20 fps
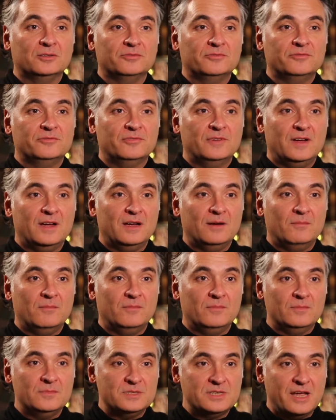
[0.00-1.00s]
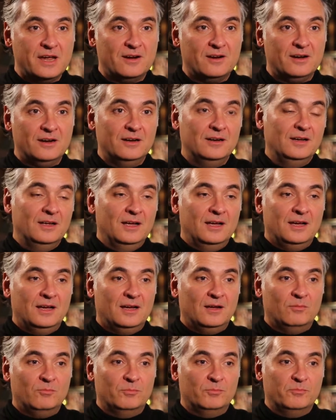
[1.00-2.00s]
of um, Sarah
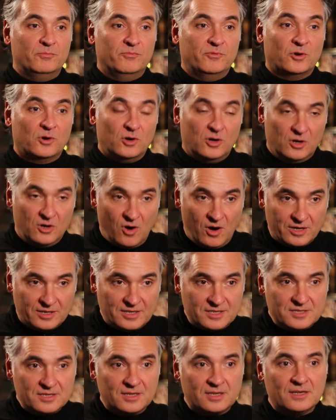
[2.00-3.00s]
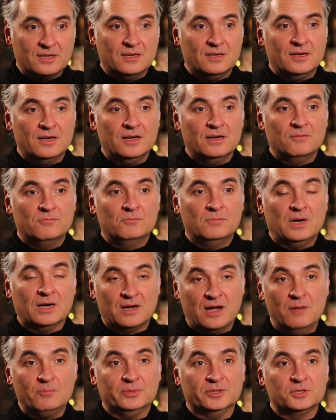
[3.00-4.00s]
um, for her artistic um,
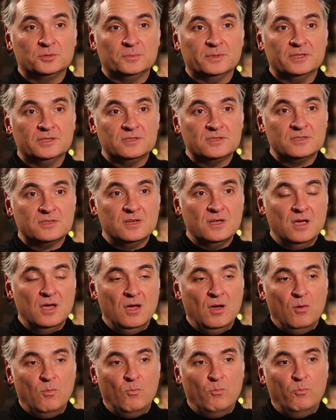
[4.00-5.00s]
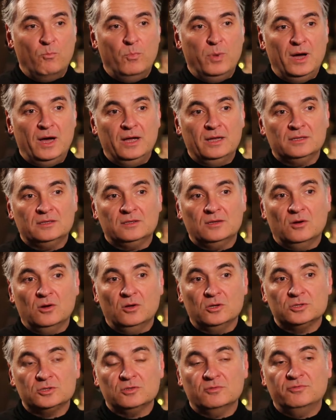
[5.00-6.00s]
accomplishments, but
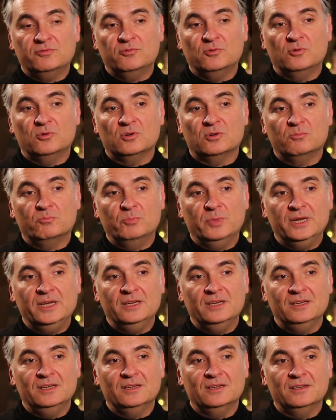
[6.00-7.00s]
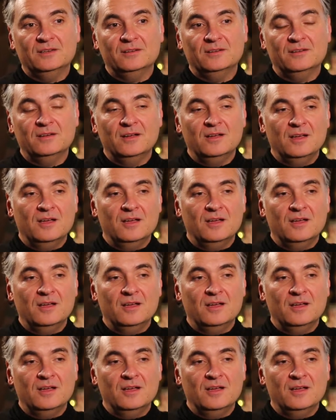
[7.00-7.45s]
also for being